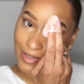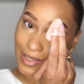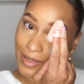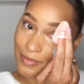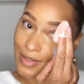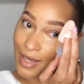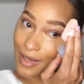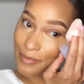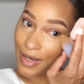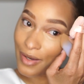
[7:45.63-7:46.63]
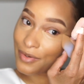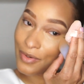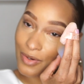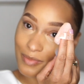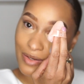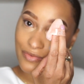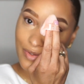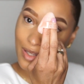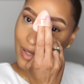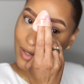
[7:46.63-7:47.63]
Keep that powder on my
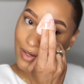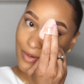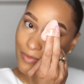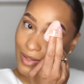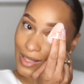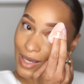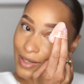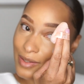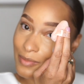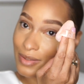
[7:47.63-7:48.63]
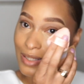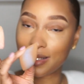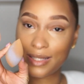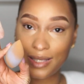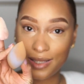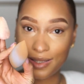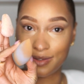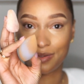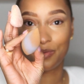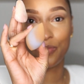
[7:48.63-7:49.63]
finger while I
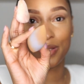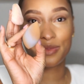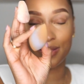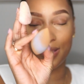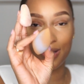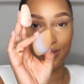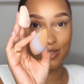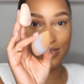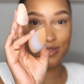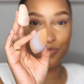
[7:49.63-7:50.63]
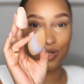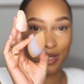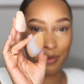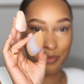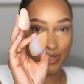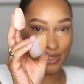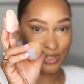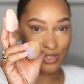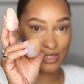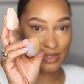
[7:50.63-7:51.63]
blend with this is more like a
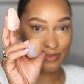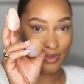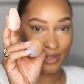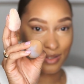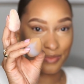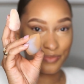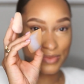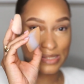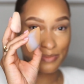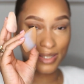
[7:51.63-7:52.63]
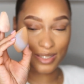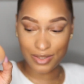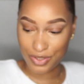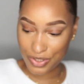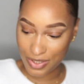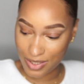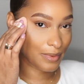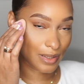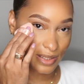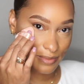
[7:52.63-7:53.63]
precision sponge.
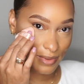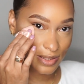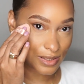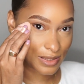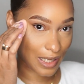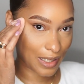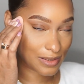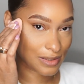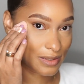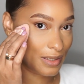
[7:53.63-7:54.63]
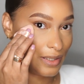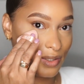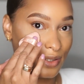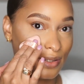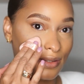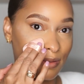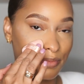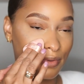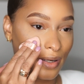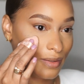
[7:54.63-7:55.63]
Baby, as much as I study the
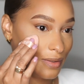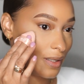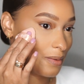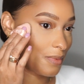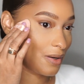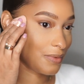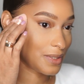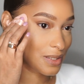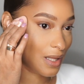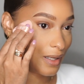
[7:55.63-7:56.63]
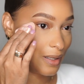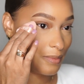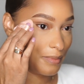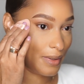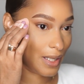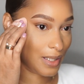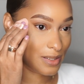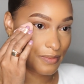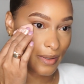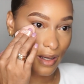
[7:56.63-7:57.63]
product, I'm always like
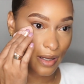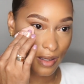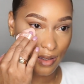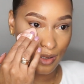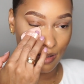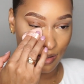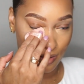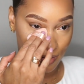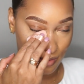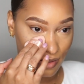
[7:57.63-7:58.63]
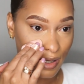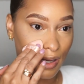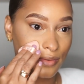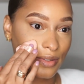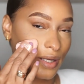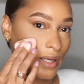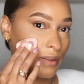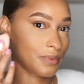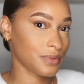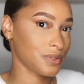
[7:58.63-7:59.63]
amazed by how they're
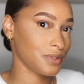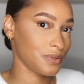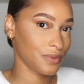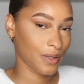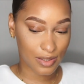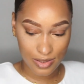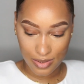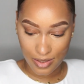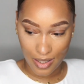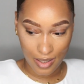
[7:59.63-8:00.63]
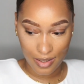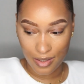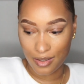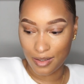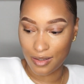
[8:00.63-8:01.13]
able to stay